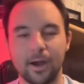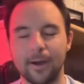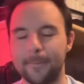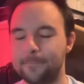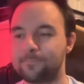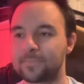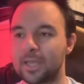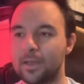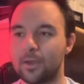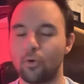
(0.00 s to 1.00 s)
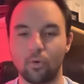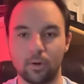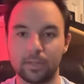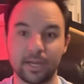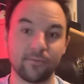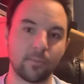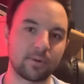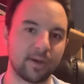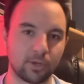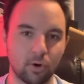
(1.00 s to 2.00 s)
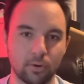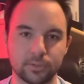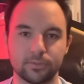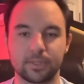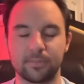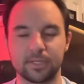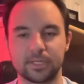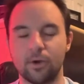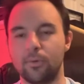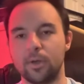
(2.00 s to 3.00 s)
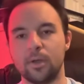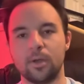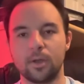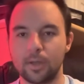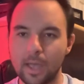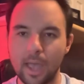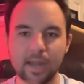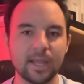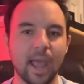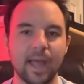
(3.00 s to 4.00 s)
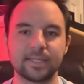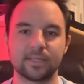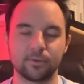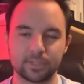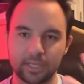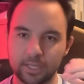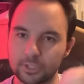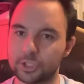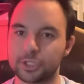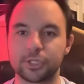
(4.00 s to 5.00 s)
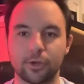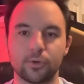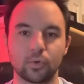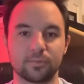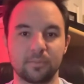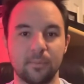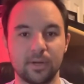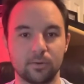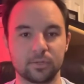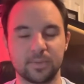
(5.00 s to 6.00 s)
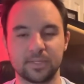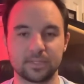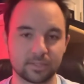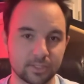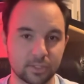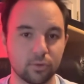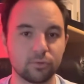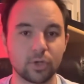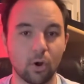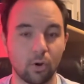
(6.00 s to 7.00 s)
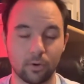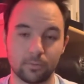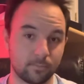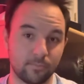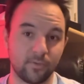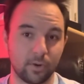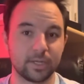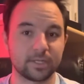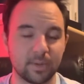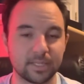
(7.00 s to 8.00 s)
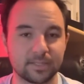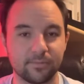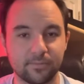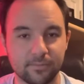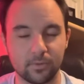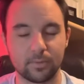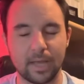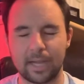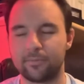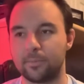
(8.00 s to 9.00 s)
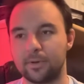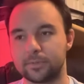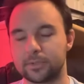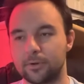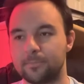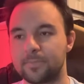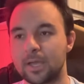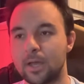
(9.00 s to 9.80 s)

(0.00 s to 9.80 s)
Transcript: um, or like if I want to buy cards or something. So any ads that you see is just to go towards my medical expenses because those are very expensive for lack of a better term.